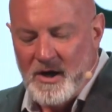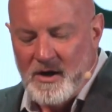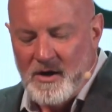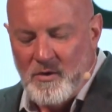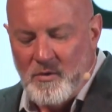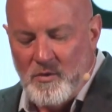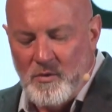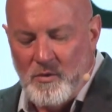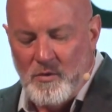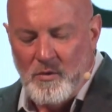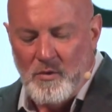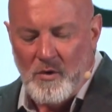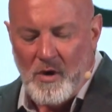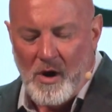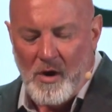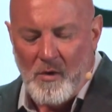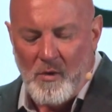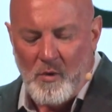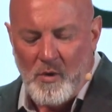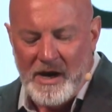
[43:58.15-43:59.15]

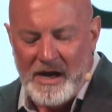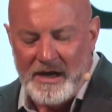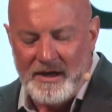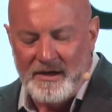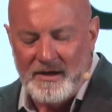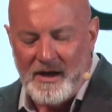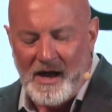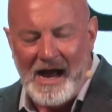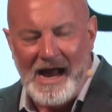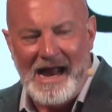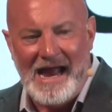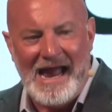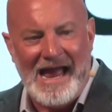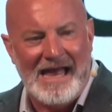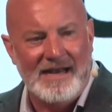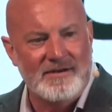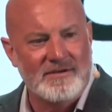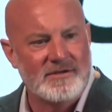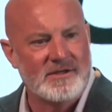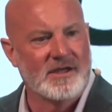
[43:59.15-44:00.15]
when I
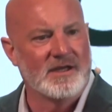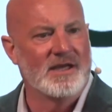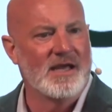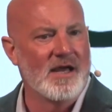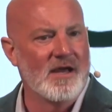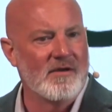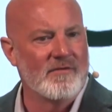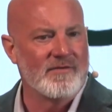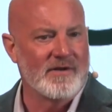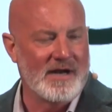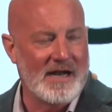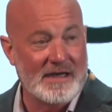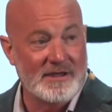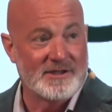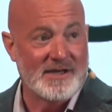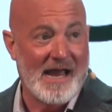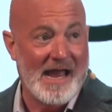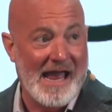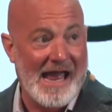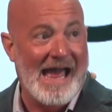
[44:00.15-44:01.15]
had to give, and I
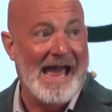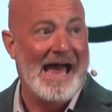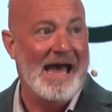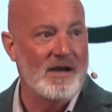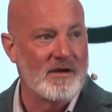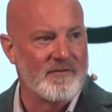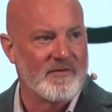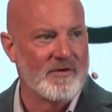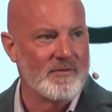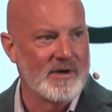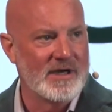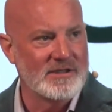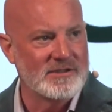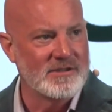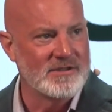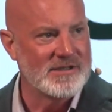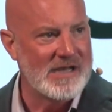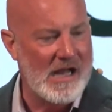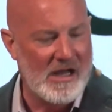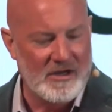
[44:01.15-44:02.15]
say had for reasons I'll